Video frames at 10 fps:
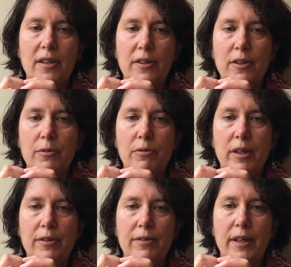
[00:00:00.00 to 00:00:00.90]
the
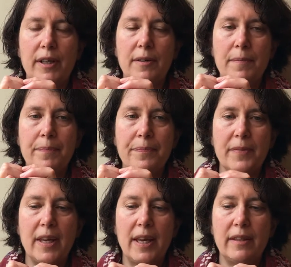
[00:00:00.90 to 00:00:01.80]
urethra,
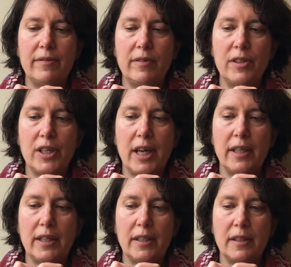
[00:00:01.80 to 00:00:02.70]
and the
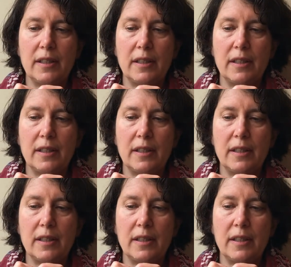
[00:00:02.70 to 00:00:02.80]
vagina.